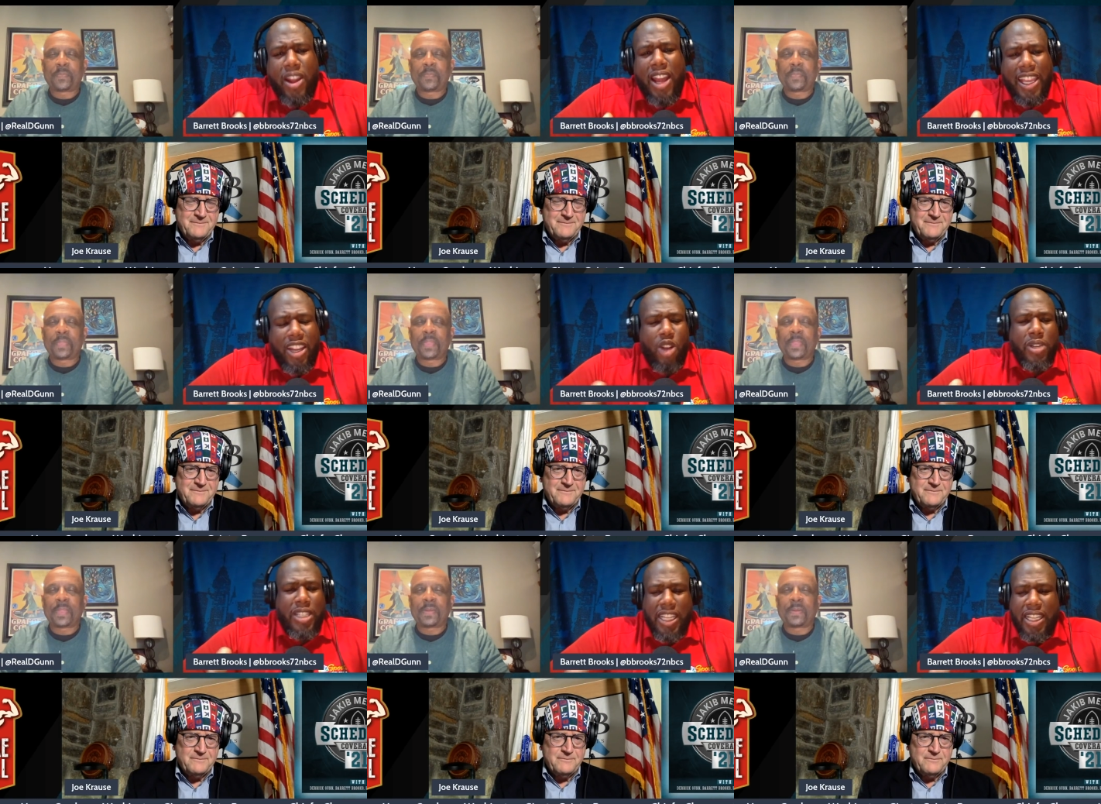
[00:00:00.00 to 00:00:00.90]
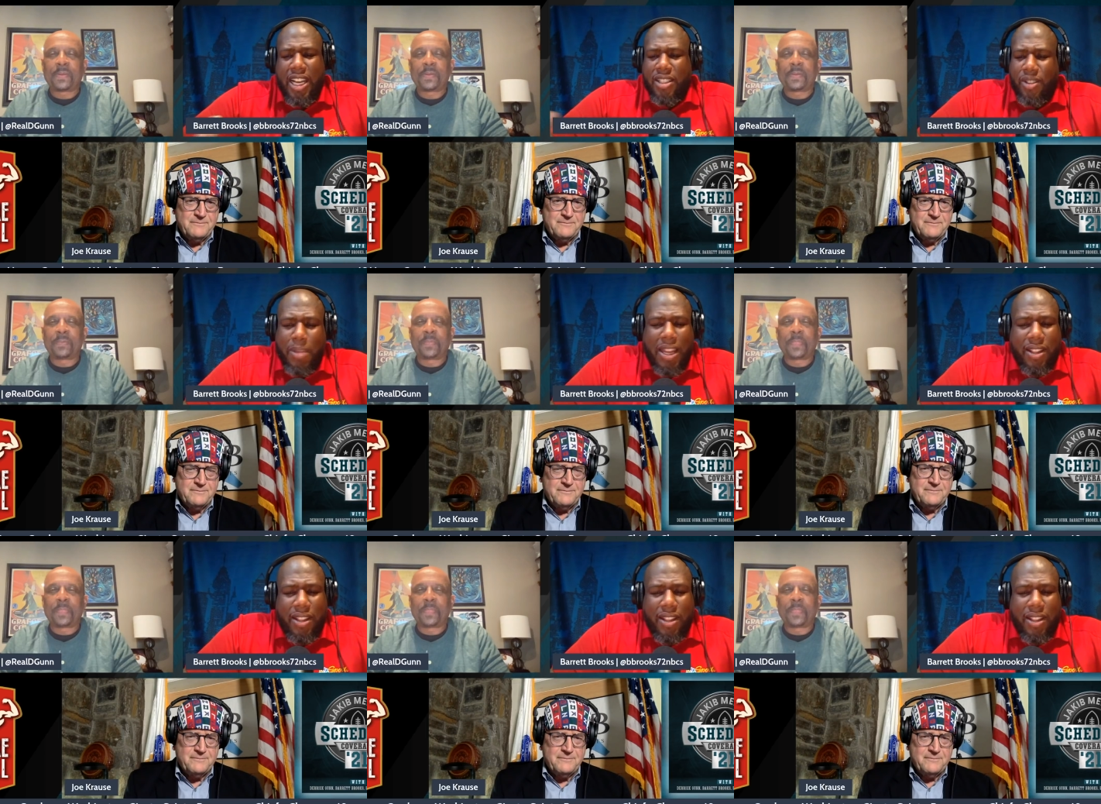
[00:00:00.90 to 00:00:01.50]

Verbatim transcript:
Speaker 1: that I get on with D Gun. So I mean,